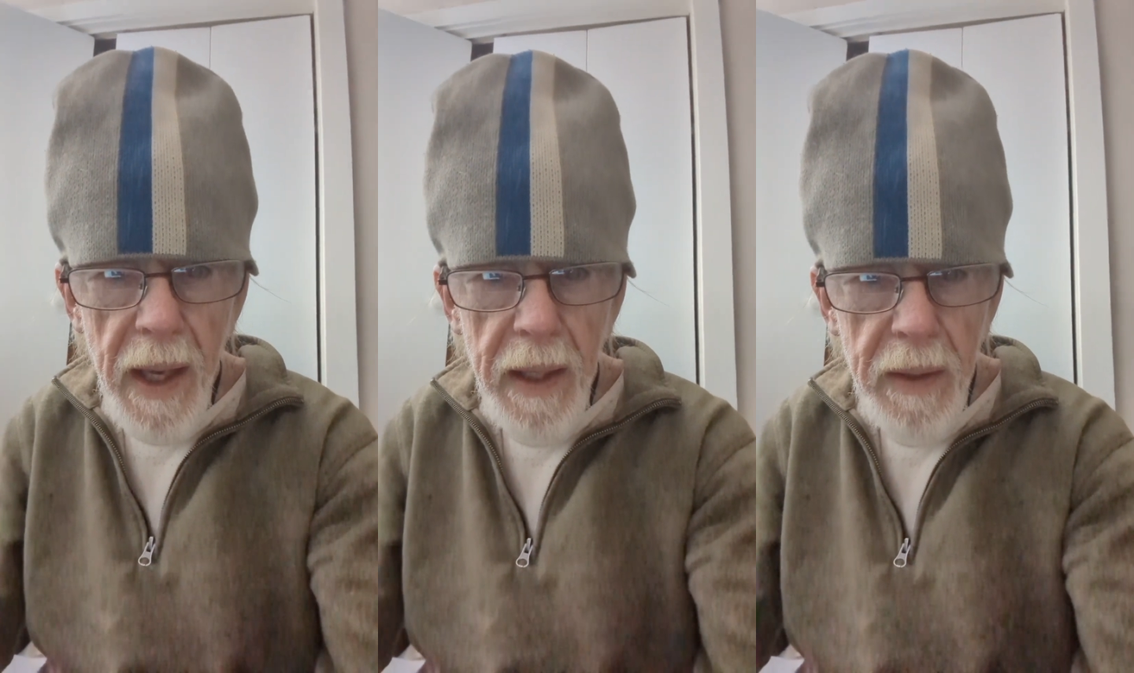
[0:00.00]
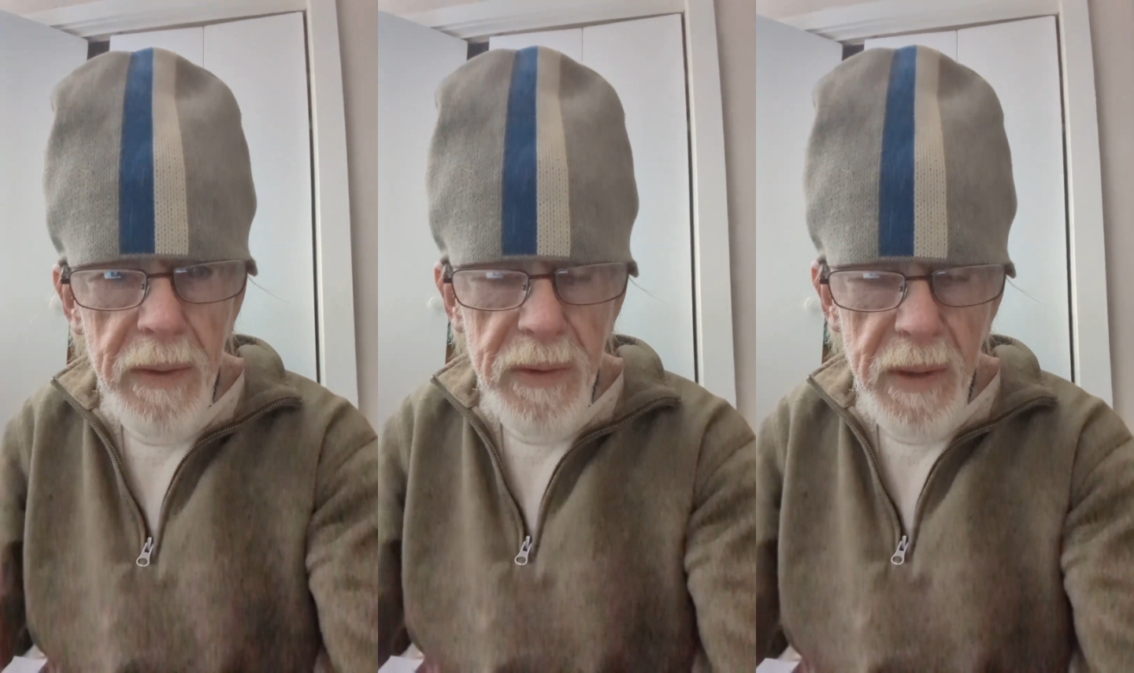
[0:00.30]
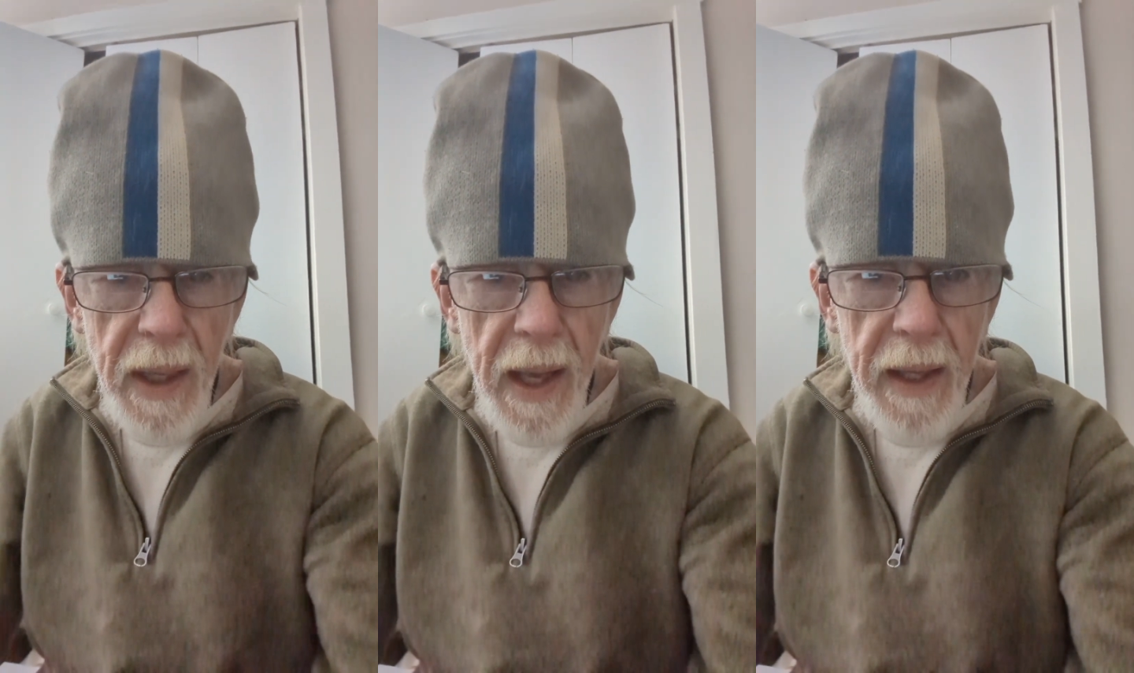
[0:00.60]
acres
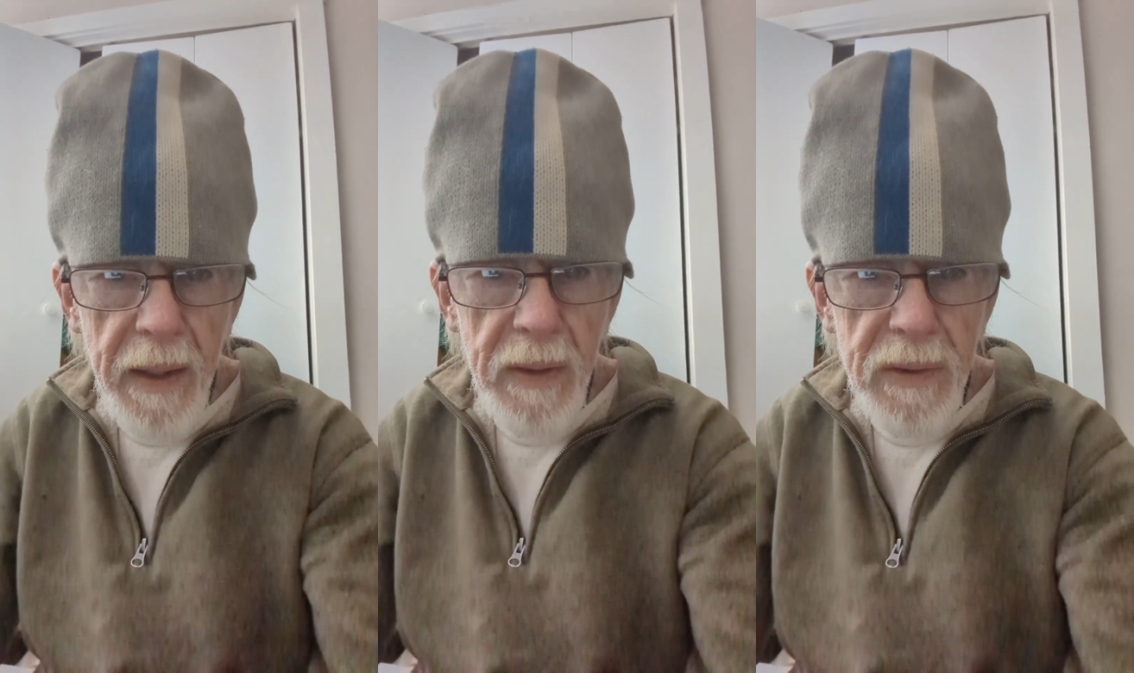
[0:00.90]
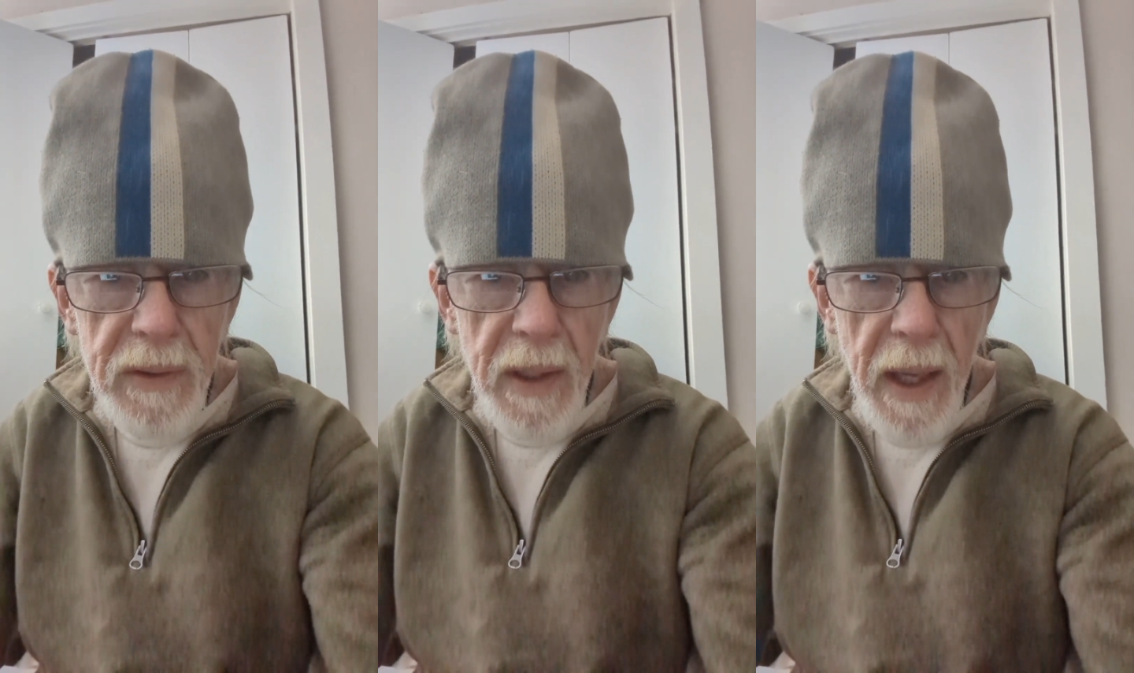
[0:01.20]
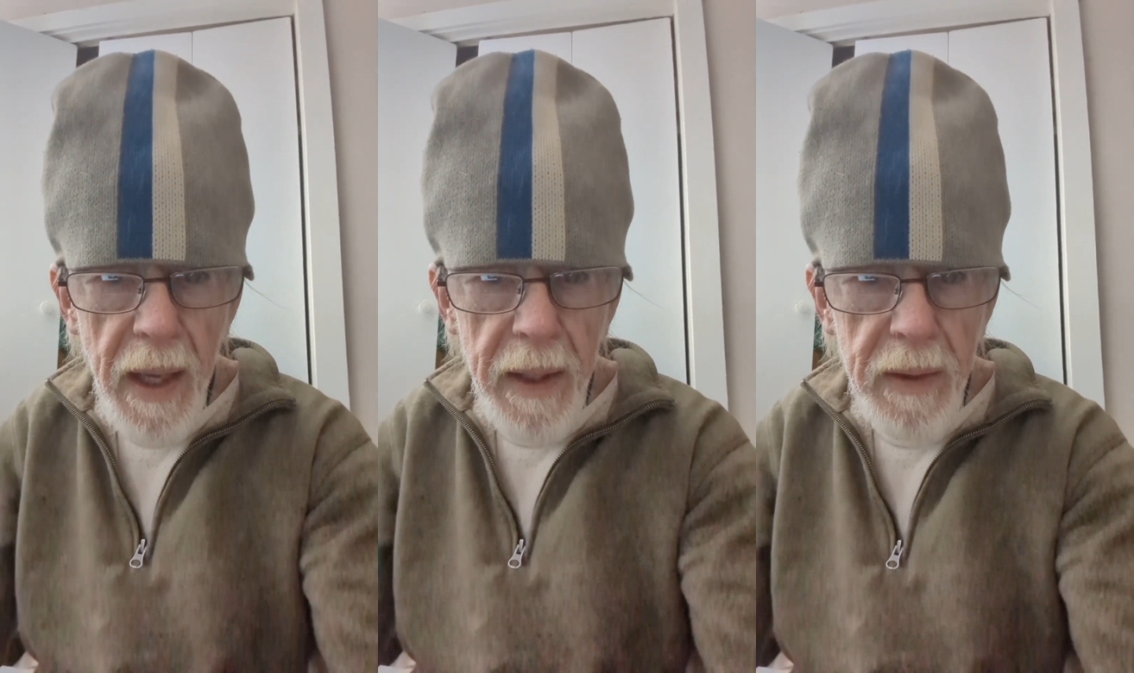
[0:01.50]
and acres and
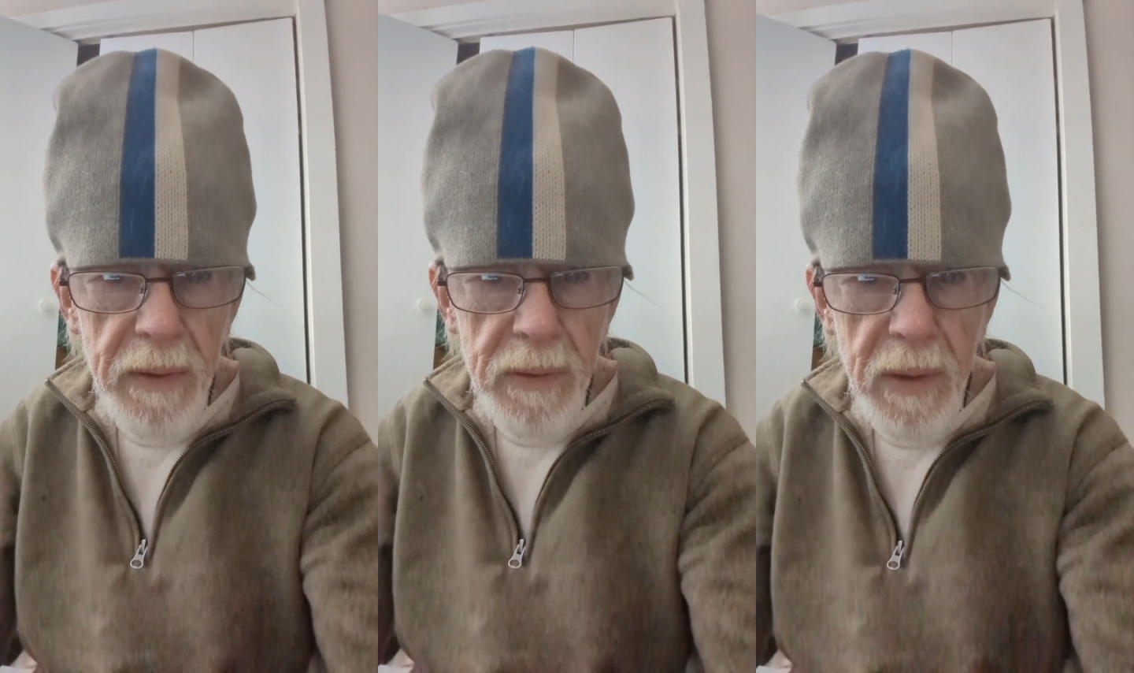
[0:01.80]
acres?